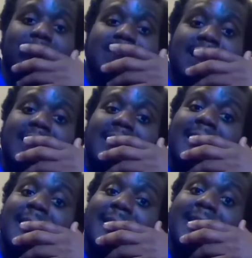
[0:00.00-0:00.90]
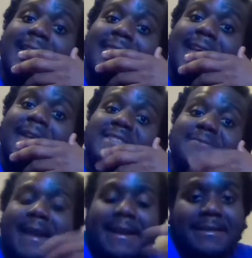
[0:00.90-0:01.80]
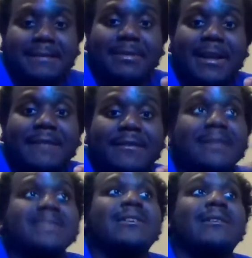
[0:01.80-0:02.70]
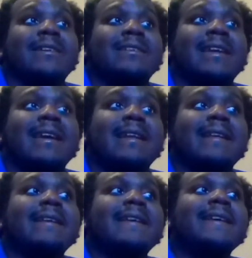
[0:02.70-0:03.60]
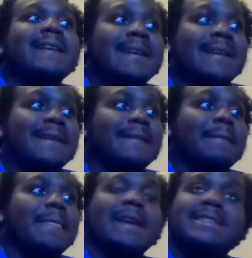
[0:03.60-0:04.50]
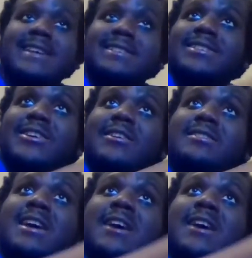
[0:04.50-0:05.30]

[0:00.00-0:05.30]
it was kind of neat how they got Thanos back in the plot, even though he was already dead. Like, because as it turned